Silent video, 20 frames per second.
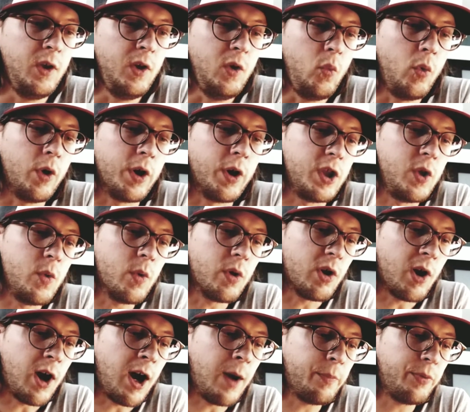where you
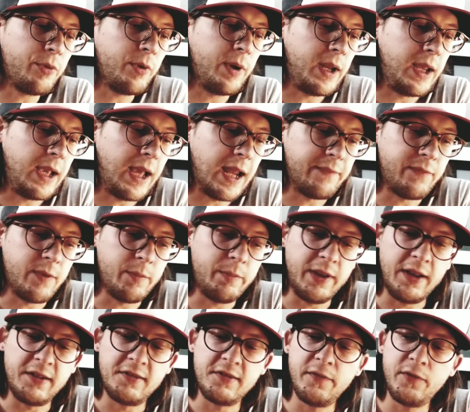are operating out of a
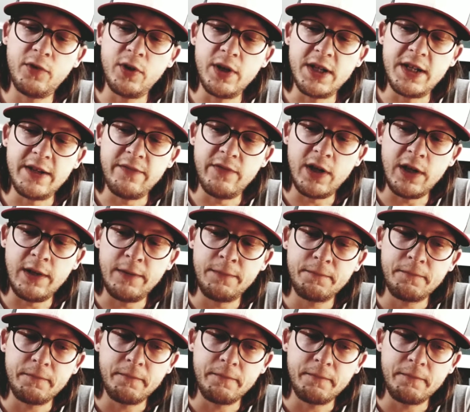place of creativity.